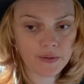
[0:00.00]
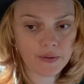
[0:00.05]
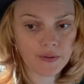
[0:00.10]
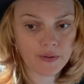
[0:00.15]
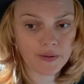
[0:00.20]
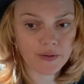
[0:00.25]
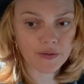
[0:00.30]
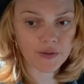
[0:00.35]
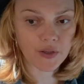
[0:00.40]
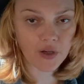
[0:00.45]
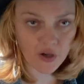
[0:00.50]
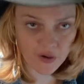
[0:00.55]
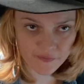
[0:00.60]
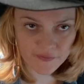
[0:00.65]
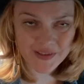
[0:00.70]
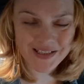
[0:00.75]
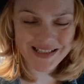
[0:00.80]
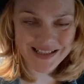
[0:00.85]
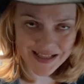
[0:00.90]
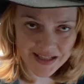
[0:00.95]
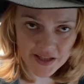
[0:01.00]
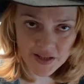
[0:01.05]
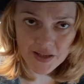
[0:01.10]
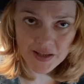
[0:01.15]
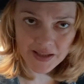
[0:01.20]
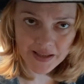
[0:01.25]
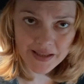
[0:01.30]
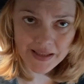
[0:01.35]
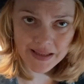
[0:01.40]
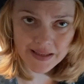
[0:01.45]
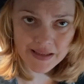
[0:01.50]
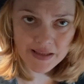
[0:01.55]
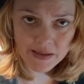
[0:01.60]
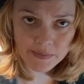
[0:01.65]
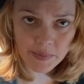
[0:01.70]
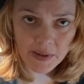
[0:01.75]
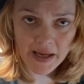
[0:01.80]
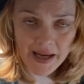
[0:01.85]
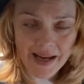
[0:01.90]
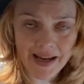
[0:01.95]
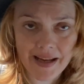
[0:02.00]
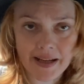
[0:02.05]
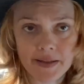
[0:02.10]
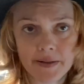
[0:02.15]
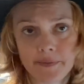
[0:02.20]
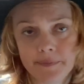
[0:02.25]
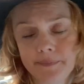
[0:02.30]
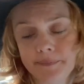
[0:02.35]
There's a conversation that needs to be had.